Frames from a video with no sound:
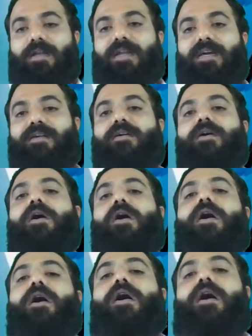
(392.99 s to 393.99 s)
Clear?
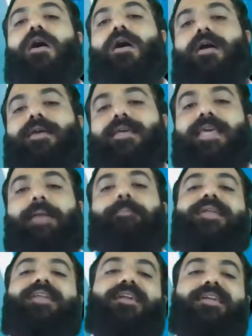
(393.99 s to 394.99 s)

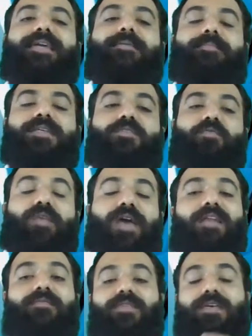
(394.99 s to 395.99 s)
Capital D means
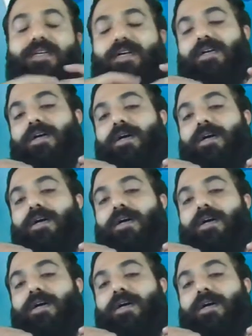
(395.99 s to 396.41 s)
when we